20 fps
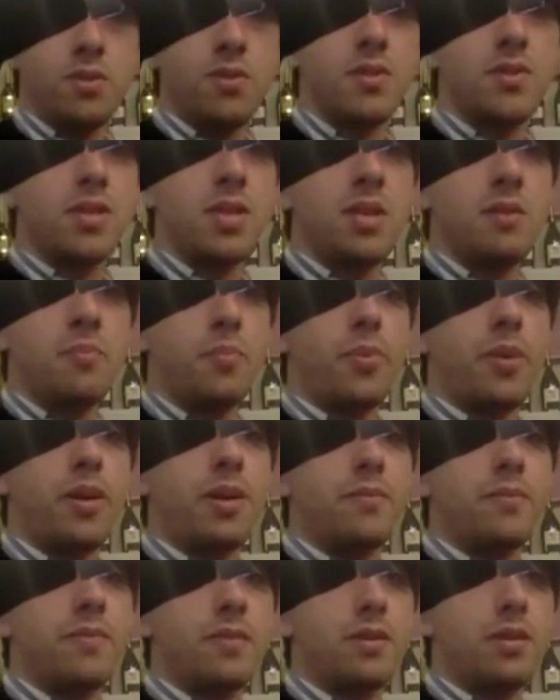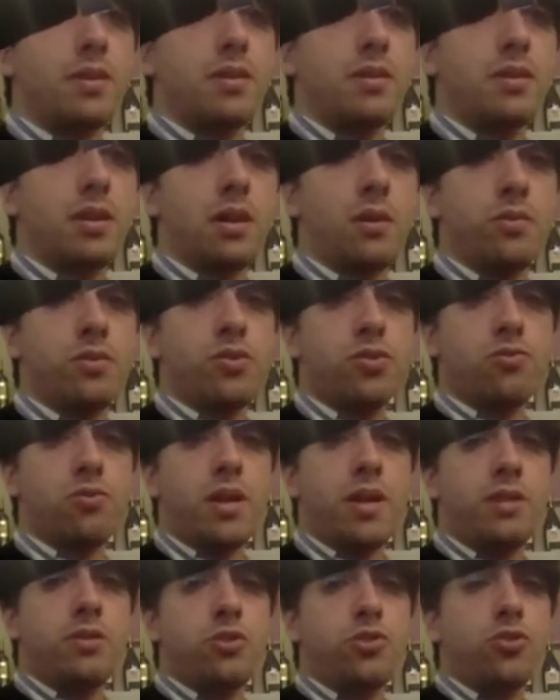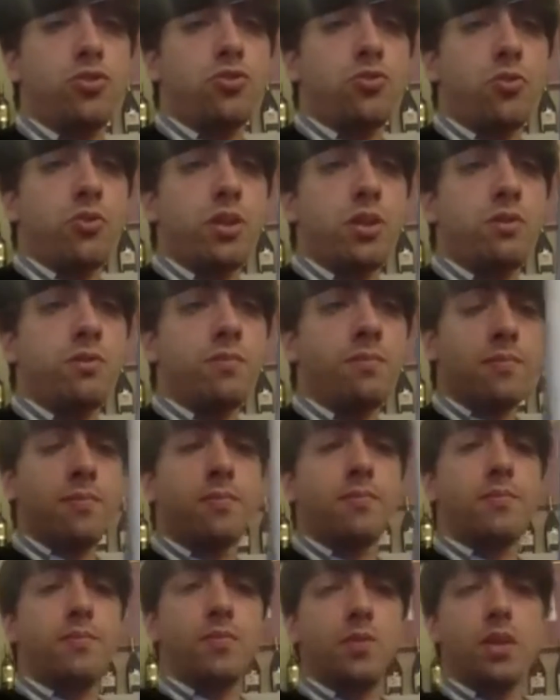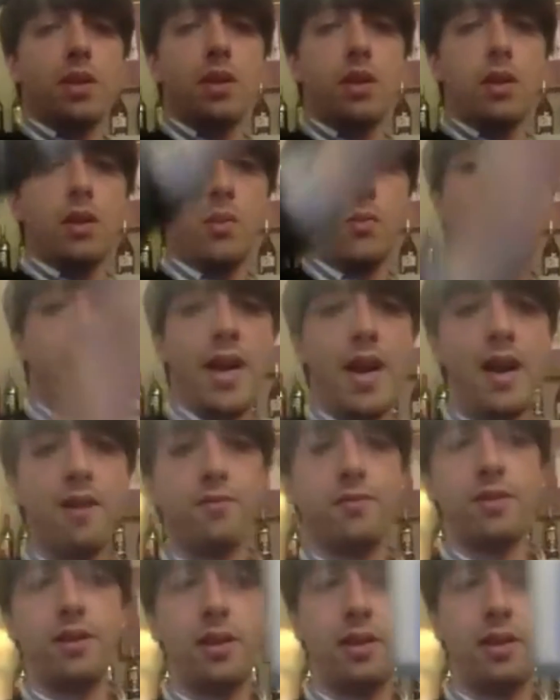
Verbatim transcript: to see it, but I'll try to show you. We have